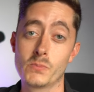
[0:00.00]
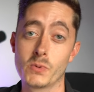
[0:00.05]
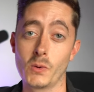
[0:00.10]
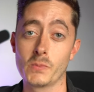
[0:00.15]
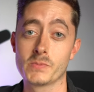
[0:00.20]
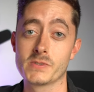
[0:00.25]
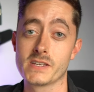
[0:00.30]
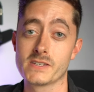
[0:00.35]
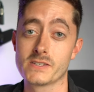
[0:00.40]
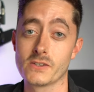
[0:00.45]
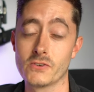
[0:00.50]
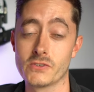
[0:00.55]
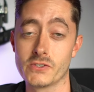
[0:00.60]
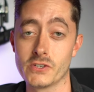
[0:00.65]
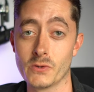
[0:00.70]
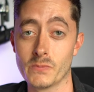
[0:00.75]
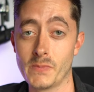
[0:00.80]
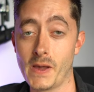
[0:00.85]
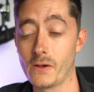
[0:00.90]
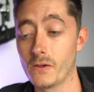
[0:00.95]
properties under
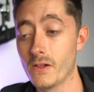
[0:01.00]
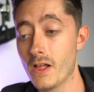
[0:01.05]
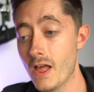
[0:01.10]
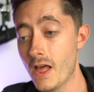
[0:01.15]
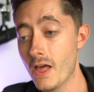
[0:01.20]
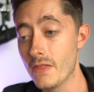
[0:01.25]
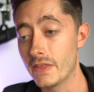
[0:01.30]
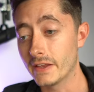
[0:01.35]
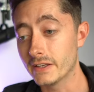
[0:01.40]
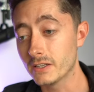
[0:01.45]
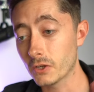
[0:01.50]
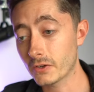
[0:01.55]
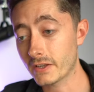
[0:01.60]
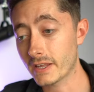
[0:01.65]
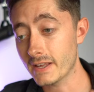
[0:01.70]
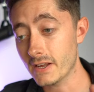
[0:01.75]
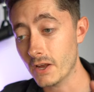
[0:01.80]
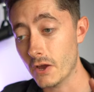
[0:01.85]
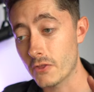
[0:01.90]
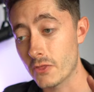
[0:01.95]
your belt, then
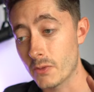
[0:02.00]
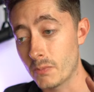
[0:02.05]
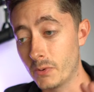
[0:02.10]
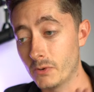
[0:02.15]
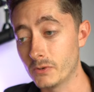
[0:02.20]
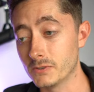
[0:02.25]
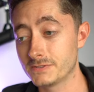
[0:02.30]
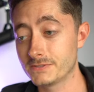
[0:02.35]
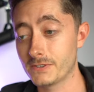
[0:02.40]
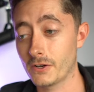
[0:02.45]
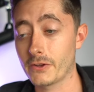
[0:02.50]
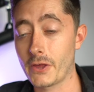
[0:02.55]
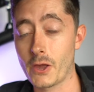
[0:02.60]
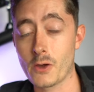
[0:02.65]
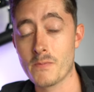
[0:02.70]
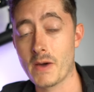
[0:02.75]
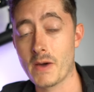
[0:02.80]
looking at the portfolio